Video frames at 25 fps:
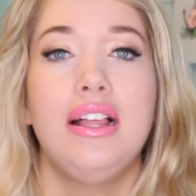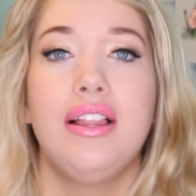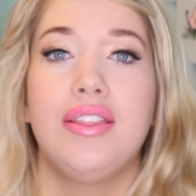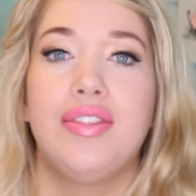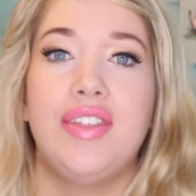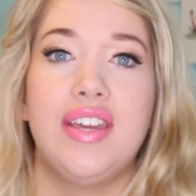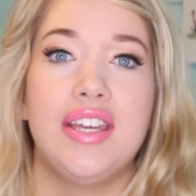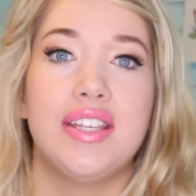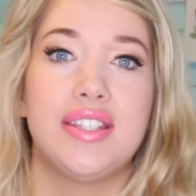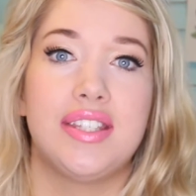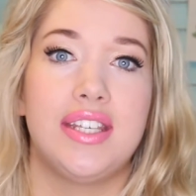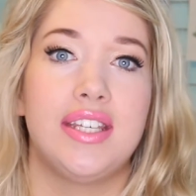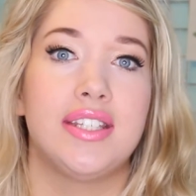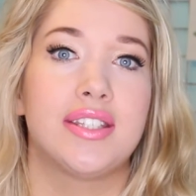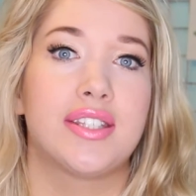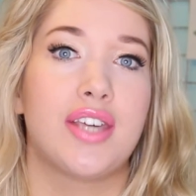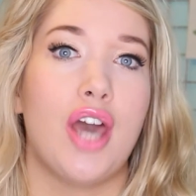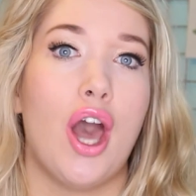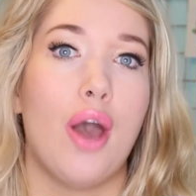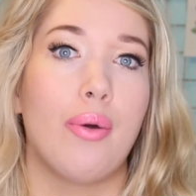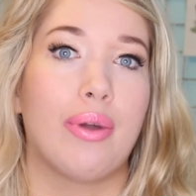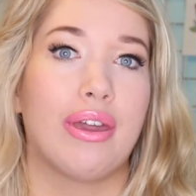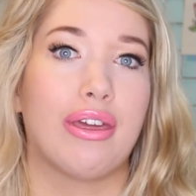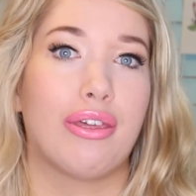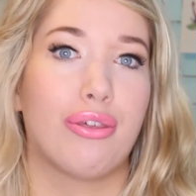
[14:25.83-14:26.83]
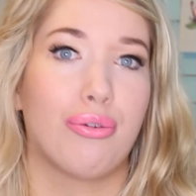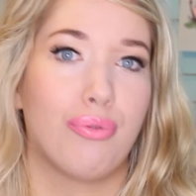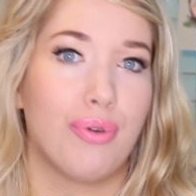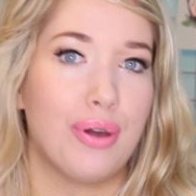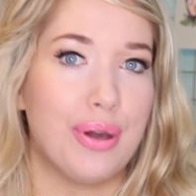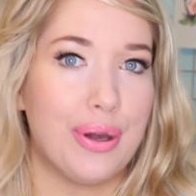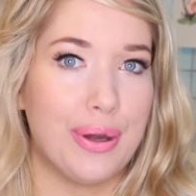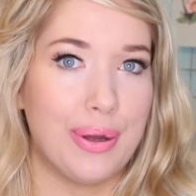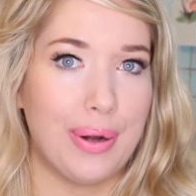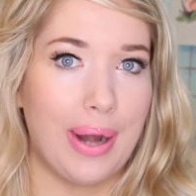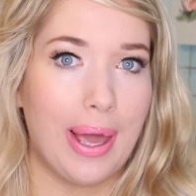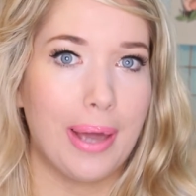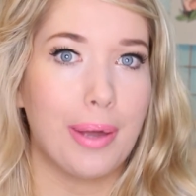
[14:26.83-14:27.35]
this is going
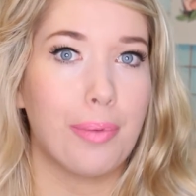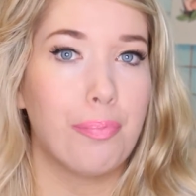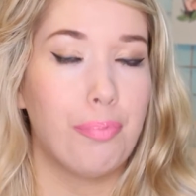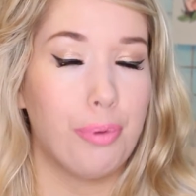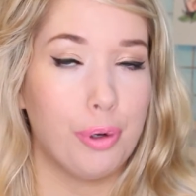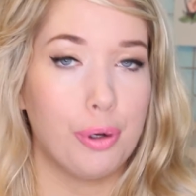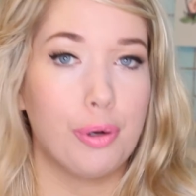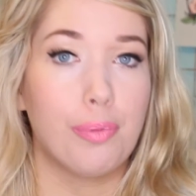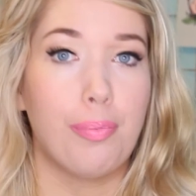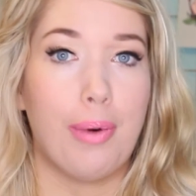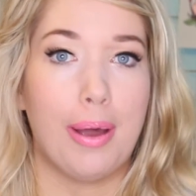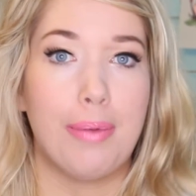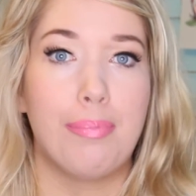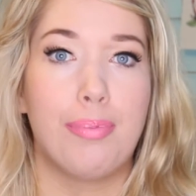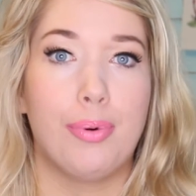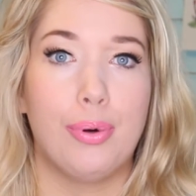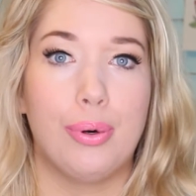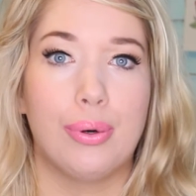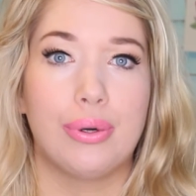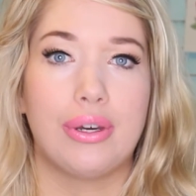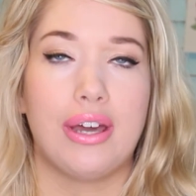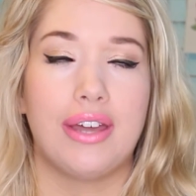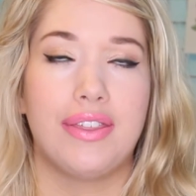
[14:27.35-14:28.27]
through like book by book.